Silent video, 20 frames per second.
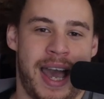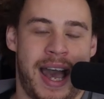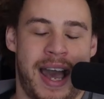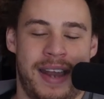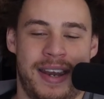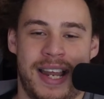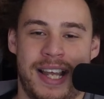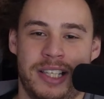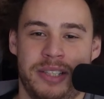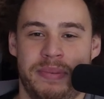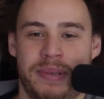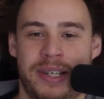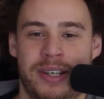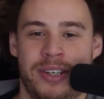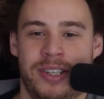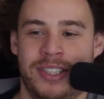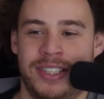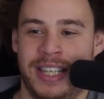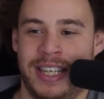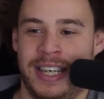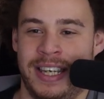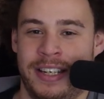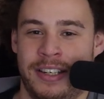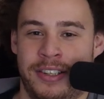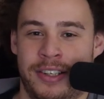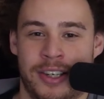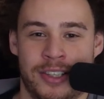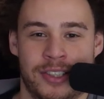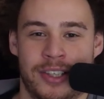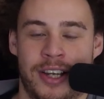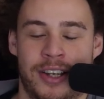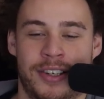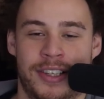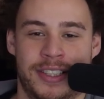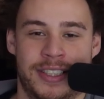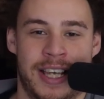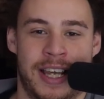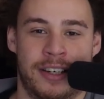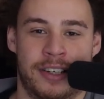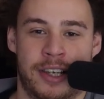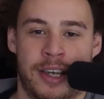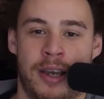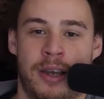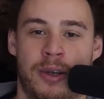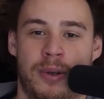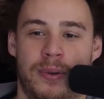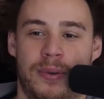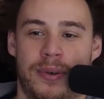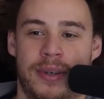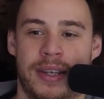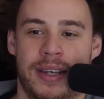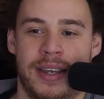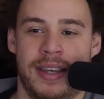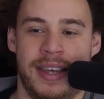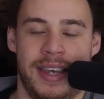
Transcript: And that's because it doesn't understand code.